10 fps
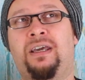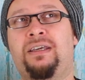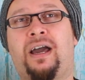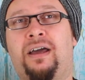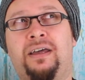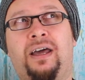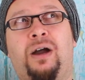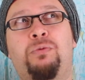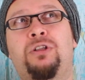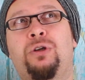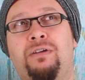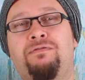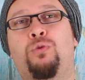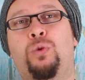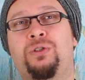yeah, I was
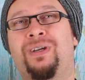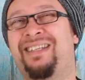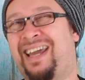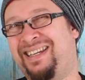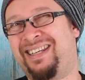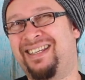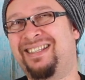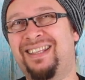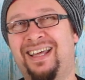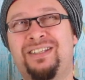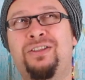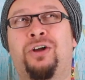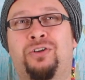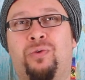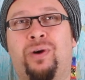looking forward to it ending, so that's
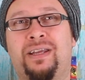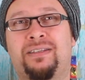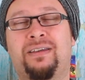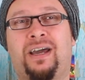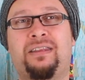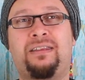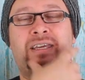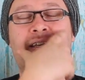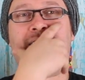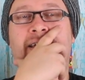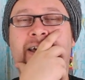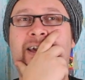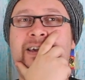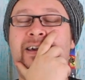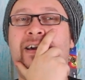not great. So I think
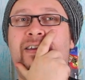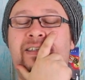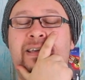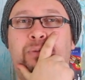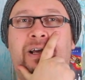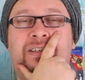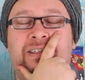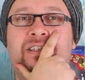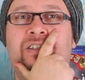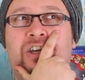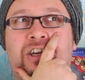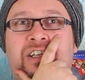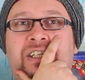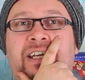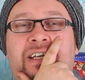a C+ is
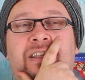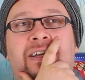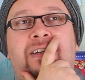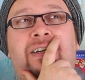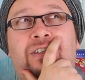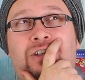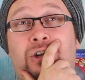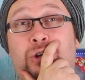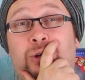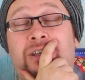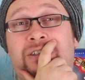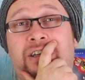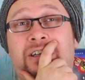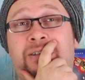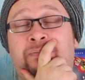good, and I think a 2 is
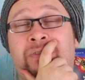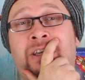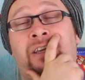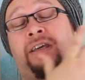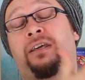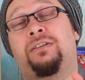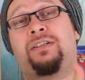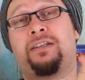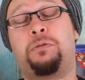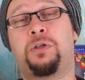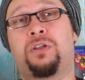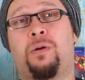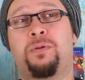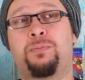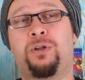good. So chat to me in the
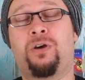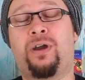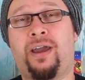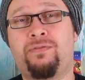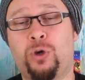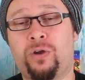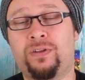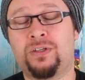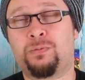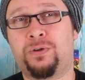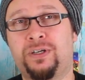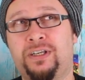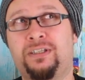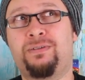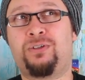comments below. Have you heard of this
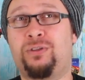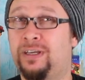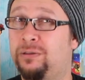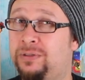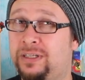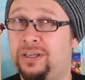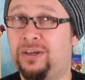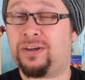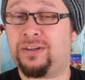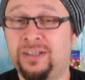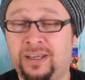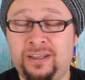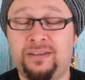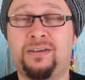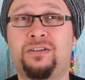one? Did you think it was any good?
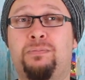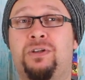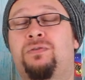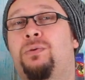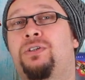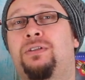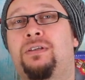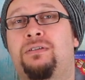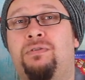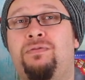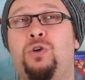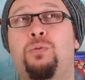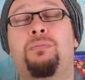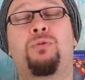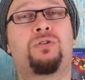Thanks so much for watching this review.
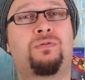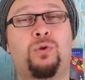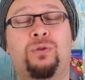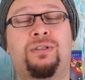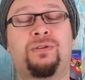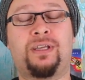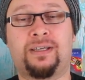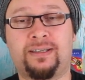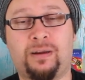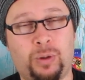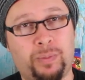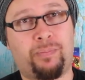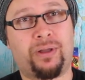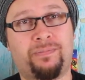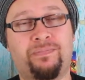But most of all, until next time,
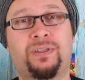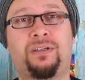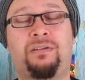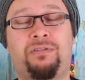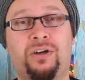remember, live